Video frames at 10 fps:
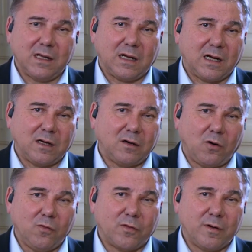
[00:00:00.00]

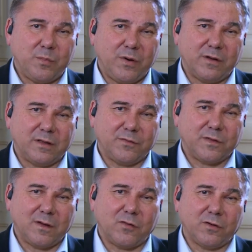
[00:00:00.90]
over a period of
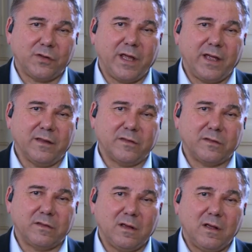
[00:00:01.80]
several
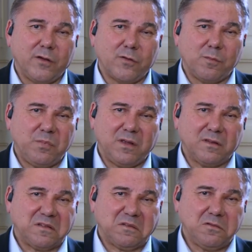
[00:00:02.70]
days,
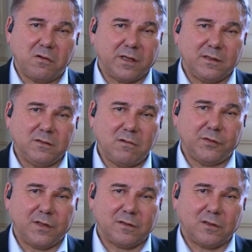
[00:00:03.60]
Europeans look at the
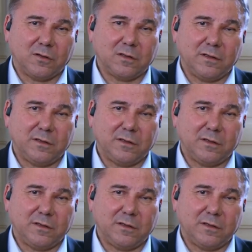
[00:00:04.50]
world in a totally